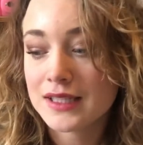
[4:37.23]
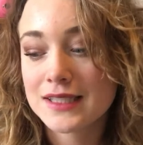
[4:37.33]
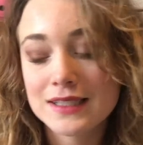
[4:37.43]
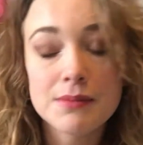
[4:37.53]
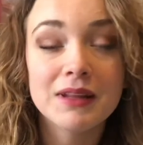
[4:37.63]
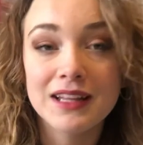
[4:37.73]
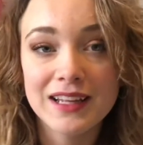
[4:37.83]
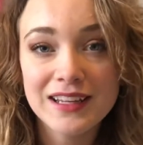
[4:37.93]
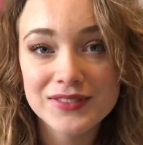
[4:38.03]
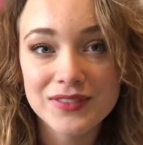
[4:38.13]

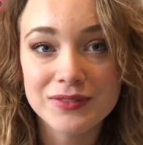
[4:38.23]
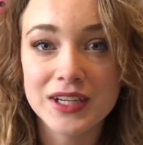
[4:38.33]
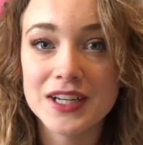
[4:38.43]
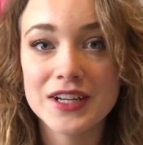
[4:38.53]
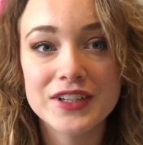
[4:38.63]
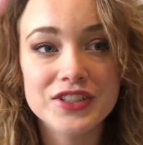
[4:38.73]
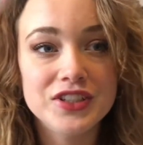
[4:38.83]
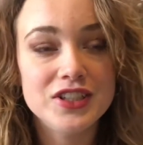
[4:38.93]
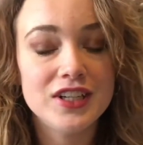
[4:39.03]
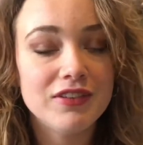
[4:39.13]
Similarly, I'm gonna
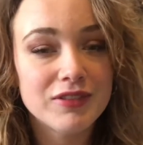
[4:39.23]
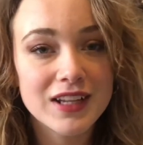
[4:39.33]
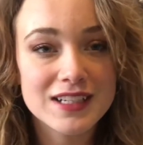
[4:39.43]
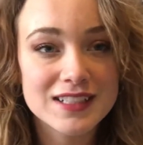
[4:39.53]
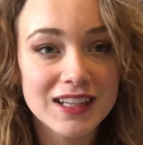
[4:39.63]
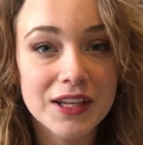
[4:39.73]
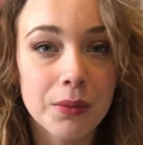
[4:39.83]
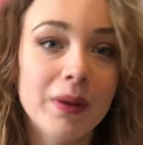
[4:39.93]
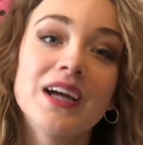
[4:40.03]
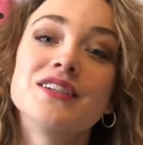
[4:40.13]
shift gears a
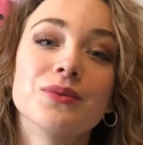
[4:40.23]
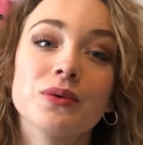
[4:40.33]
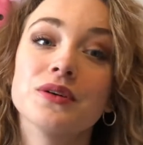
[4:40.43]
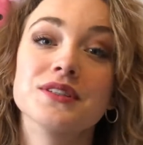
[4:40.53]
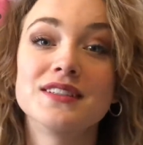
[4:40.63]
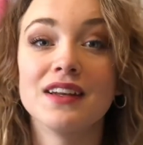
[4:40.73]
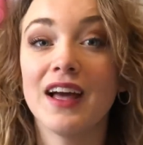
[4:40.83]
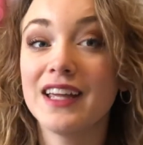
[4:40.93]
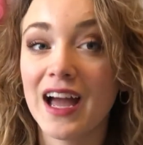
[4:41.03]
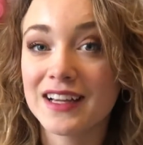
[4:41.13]
little bit towards
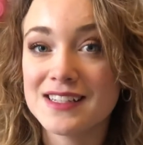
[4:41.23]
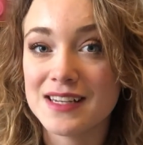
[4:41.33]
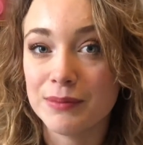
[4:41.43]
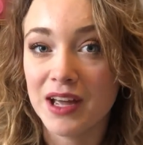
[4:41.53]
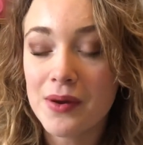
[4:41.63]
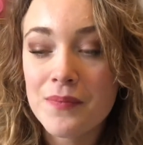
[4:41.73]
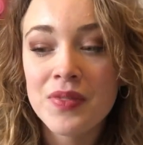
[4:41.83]
Light Academia.